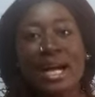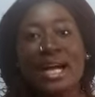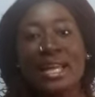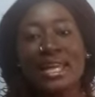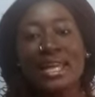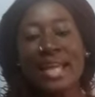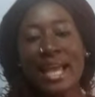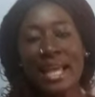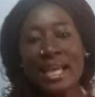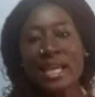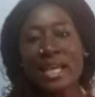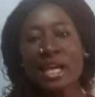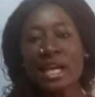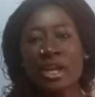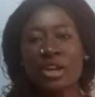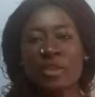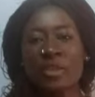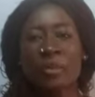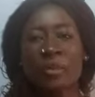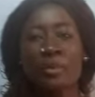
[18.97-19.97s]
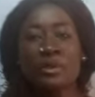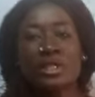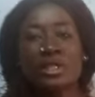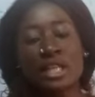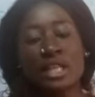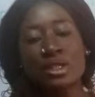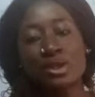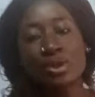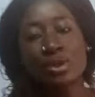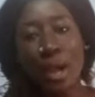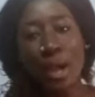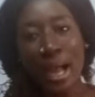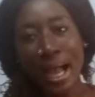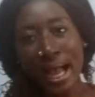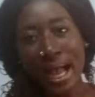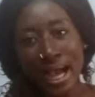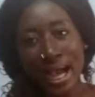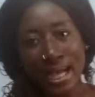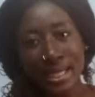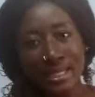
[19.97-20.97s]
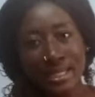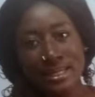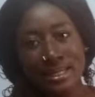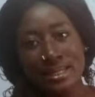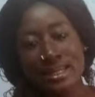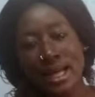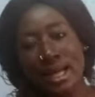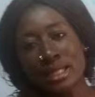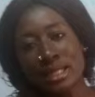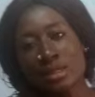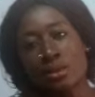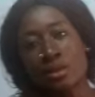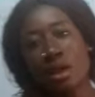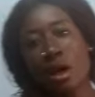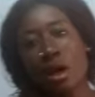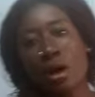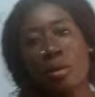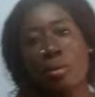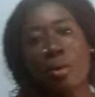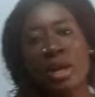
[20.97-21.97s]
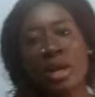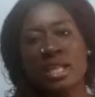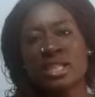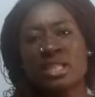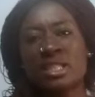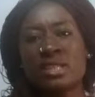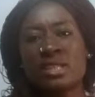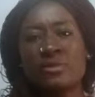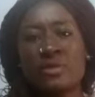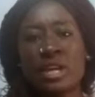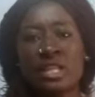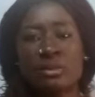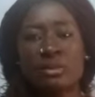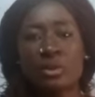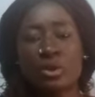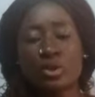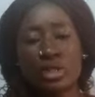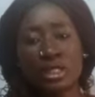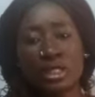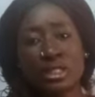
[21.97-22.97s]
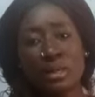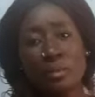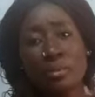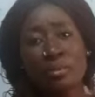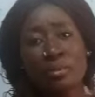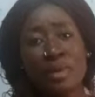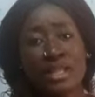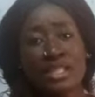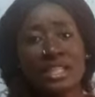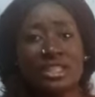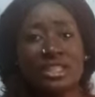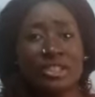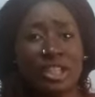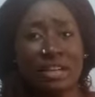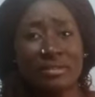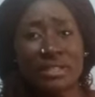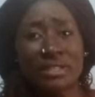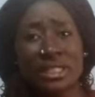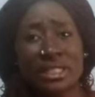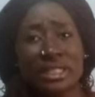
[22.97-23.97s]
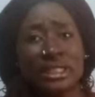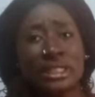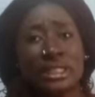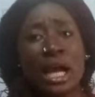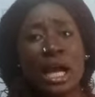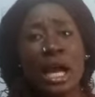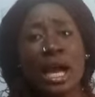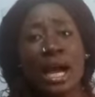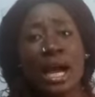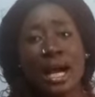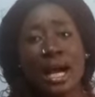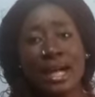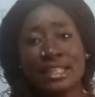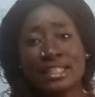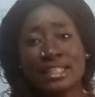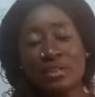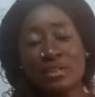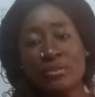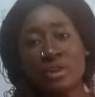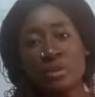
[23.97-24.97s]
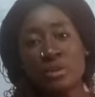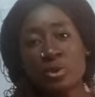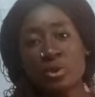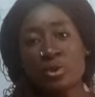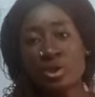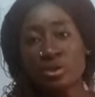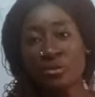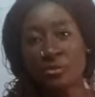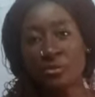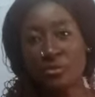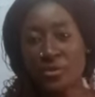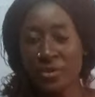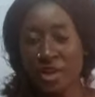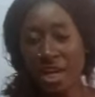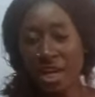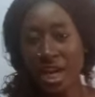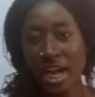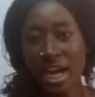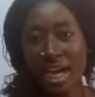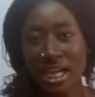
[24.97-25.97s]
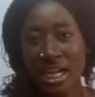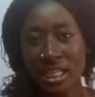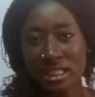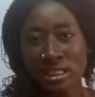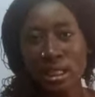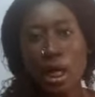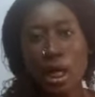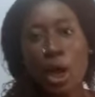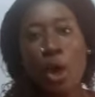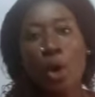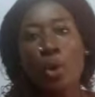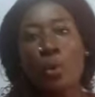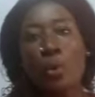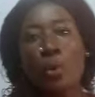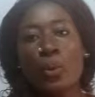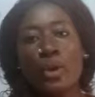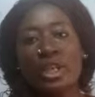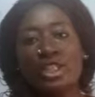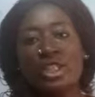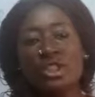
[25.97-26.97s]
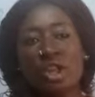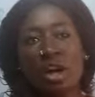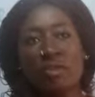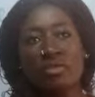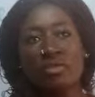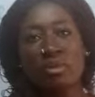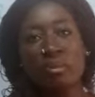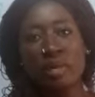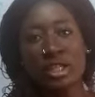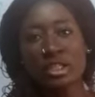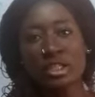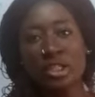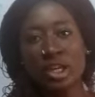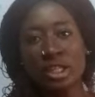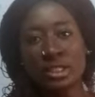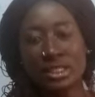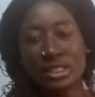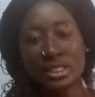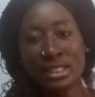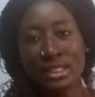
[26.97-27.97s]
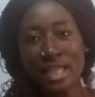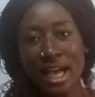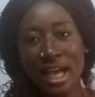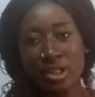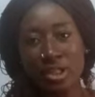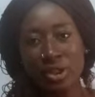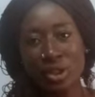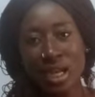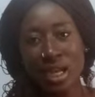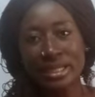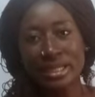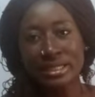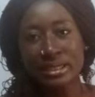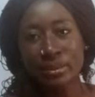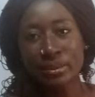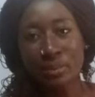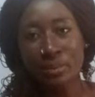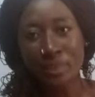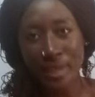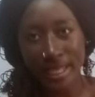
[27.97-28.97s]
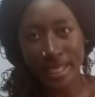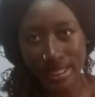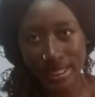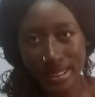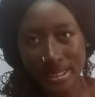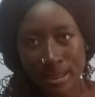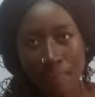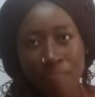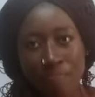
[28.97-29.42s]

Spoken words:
Like, a lot of people tend to ask that what is the difference between pattern drafting and the difference between freehand, which of the method is actually the best,